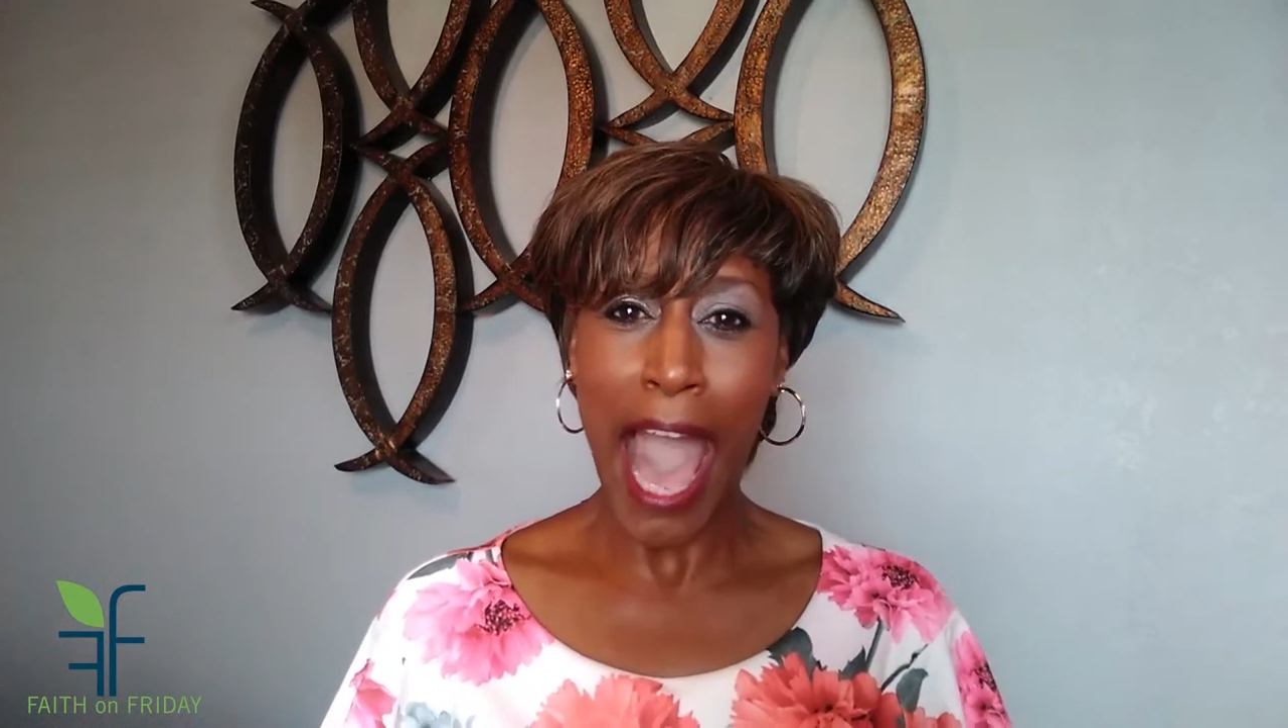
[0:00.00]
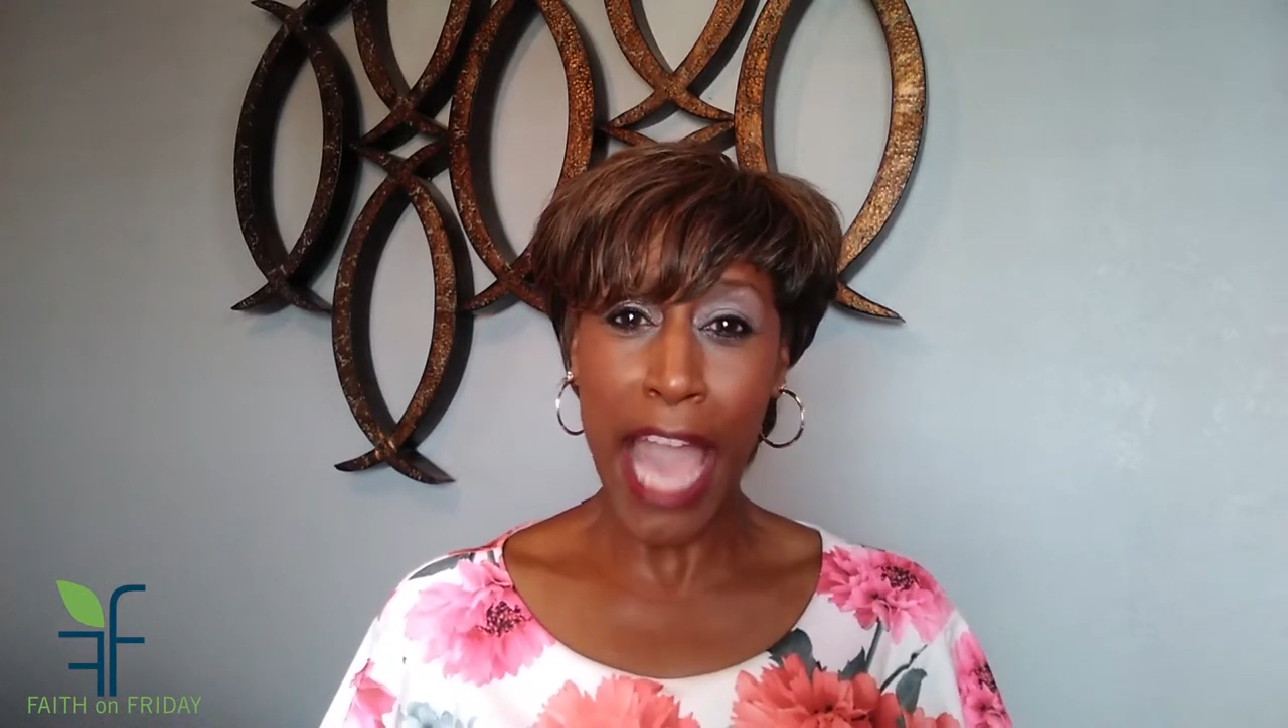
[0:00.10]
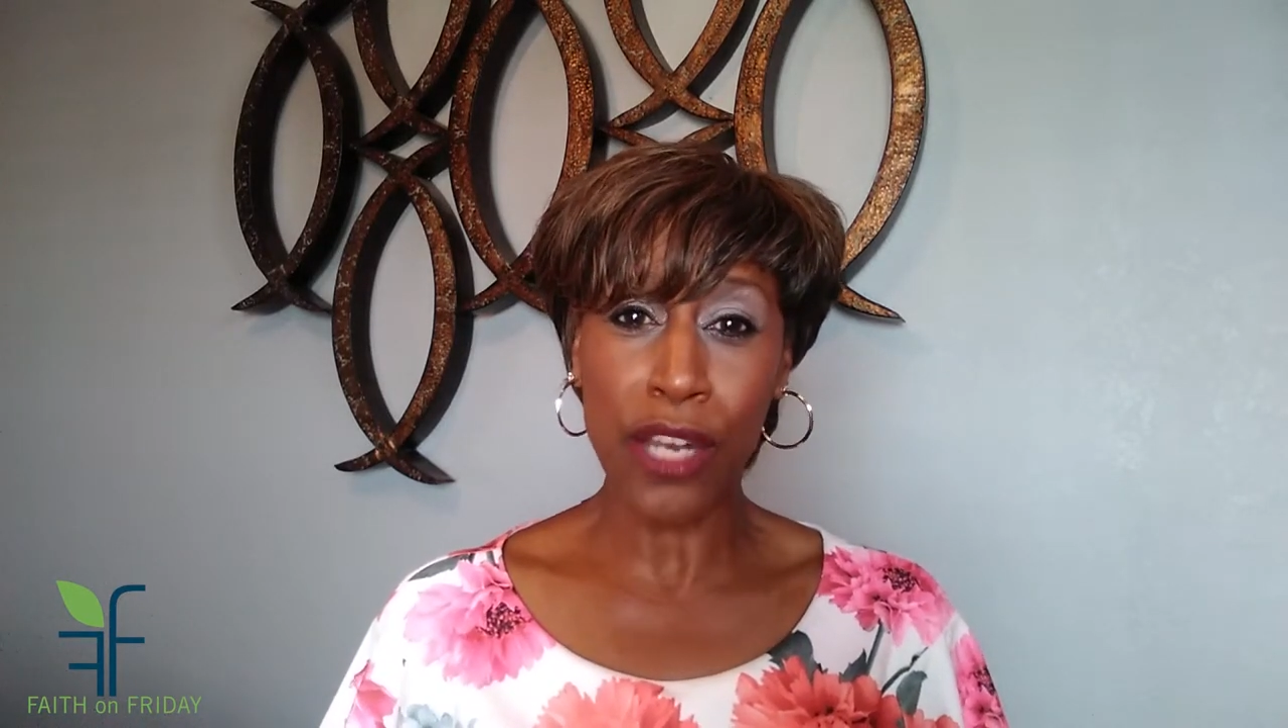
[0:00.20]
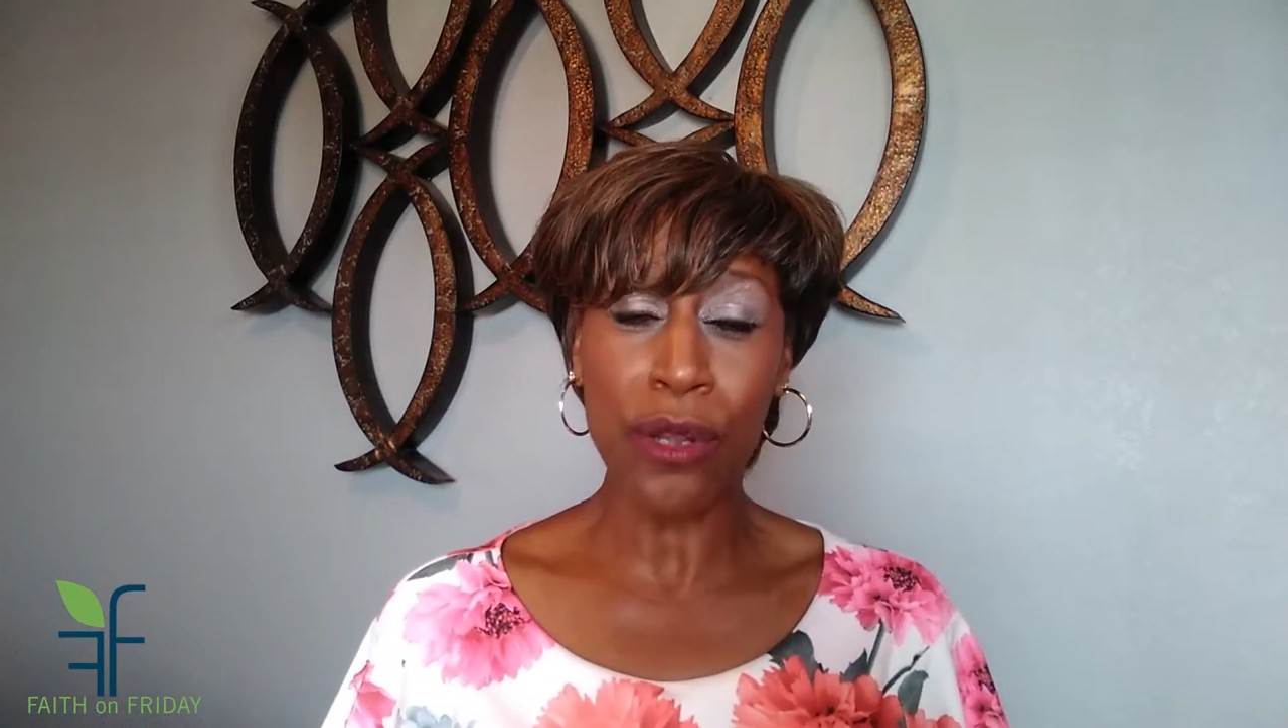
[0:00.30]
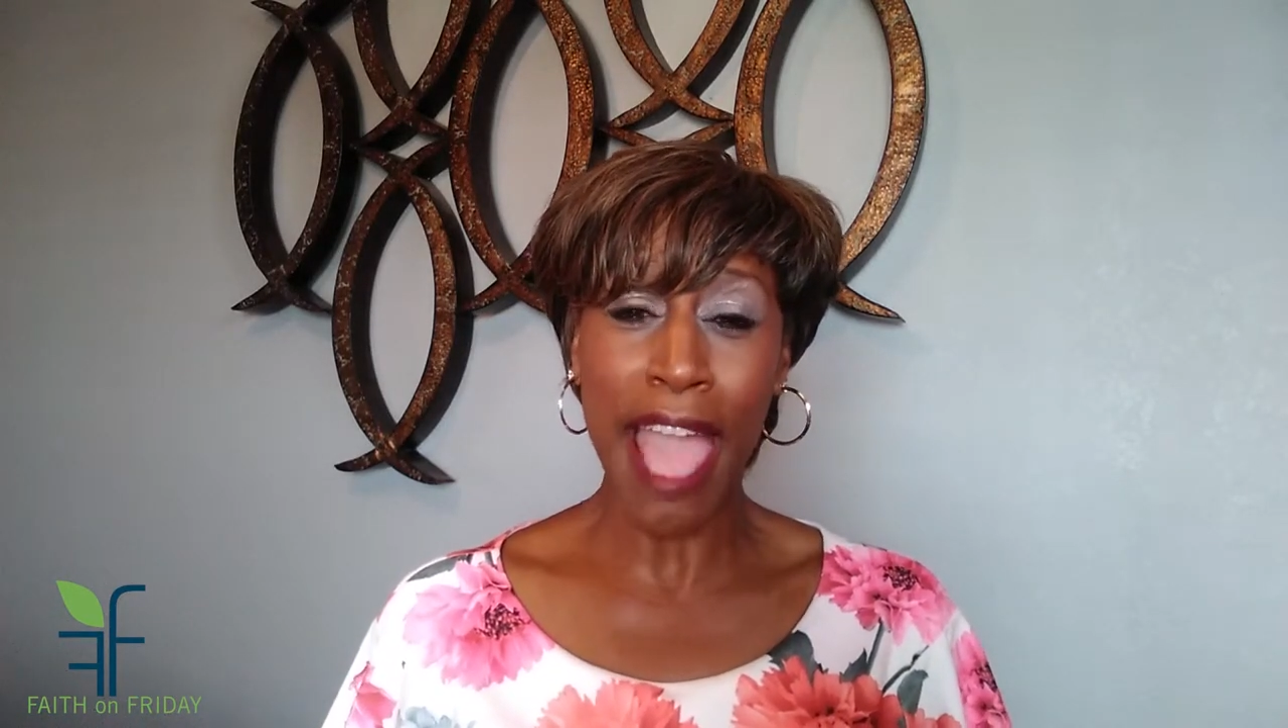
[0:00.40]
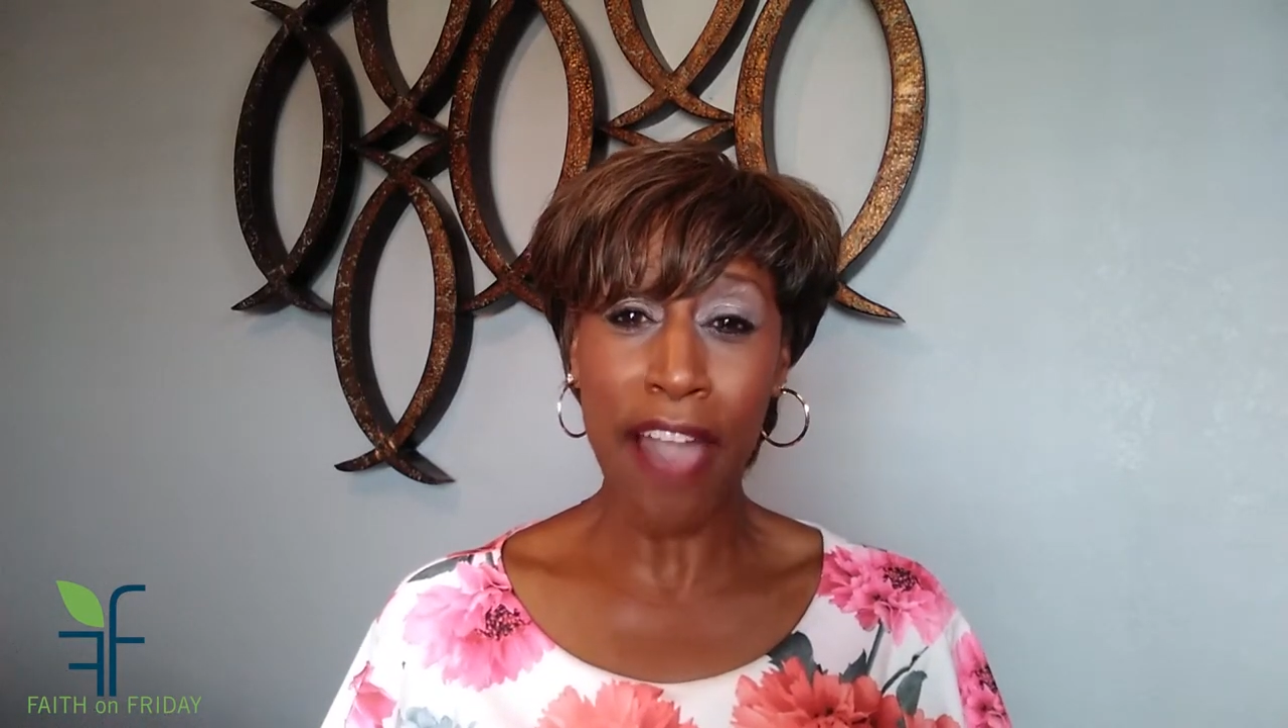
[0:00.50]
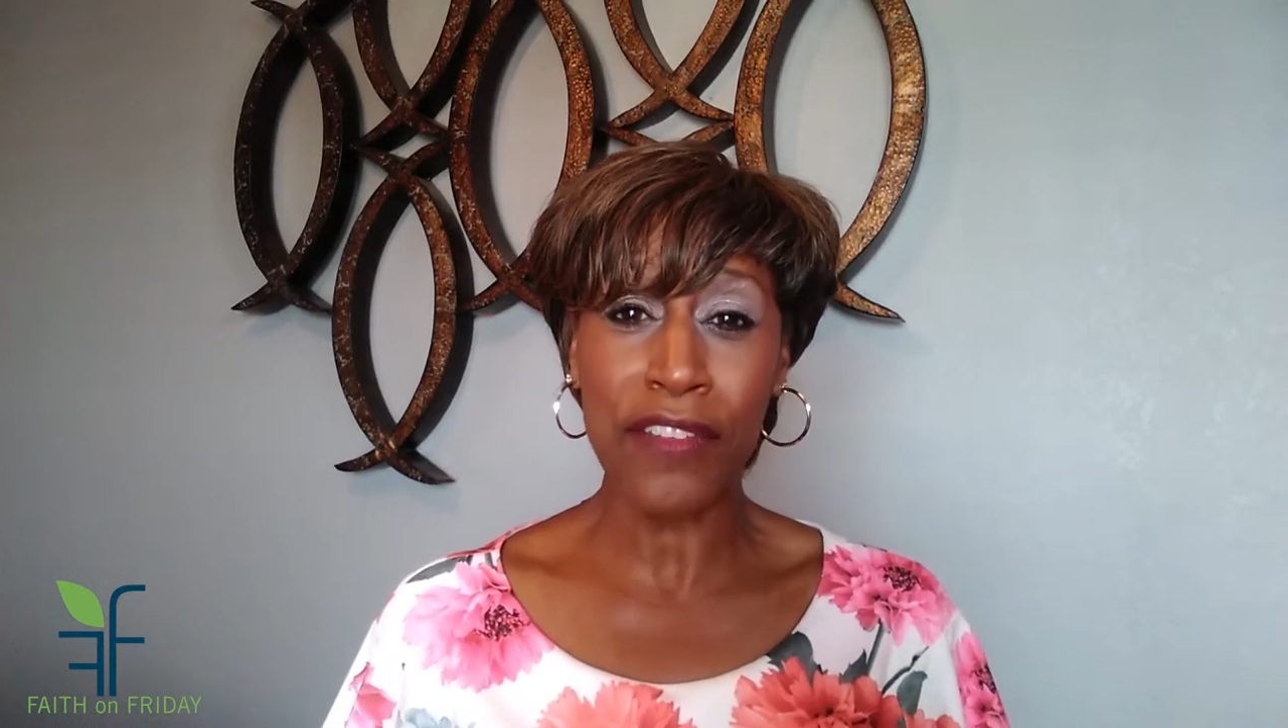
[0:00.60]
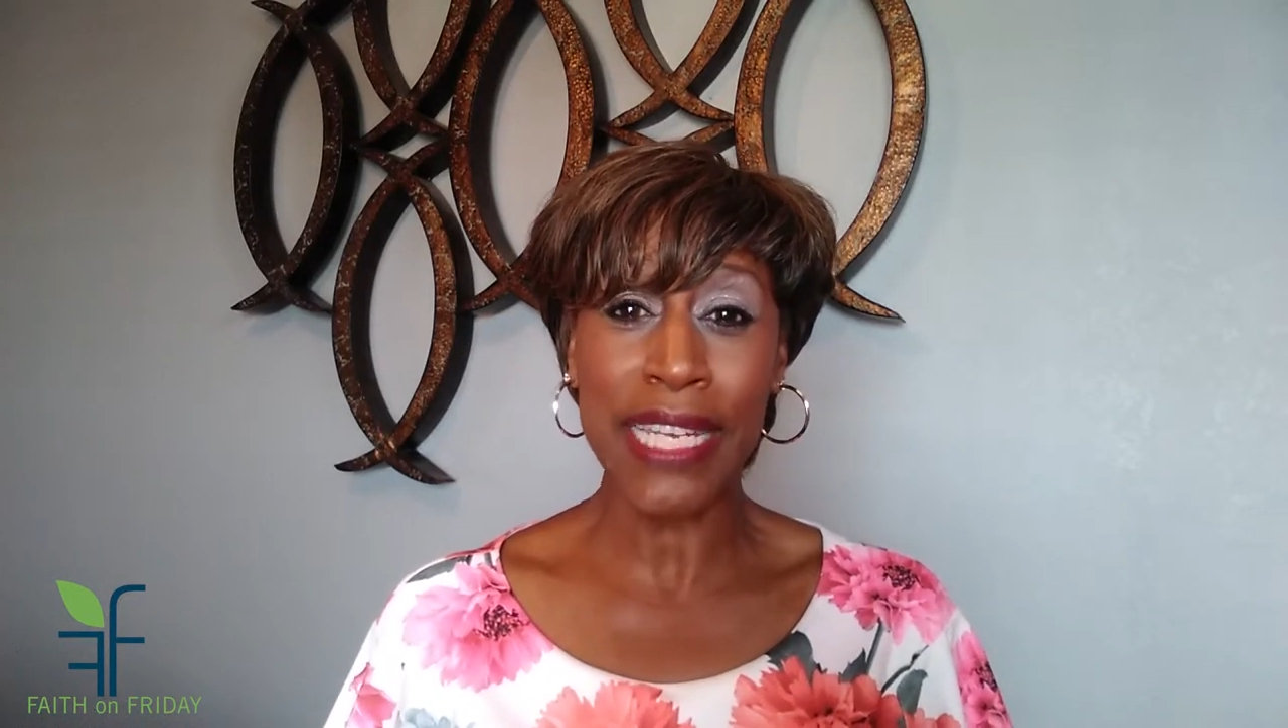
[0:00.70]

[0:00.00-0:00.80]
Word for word: I don't have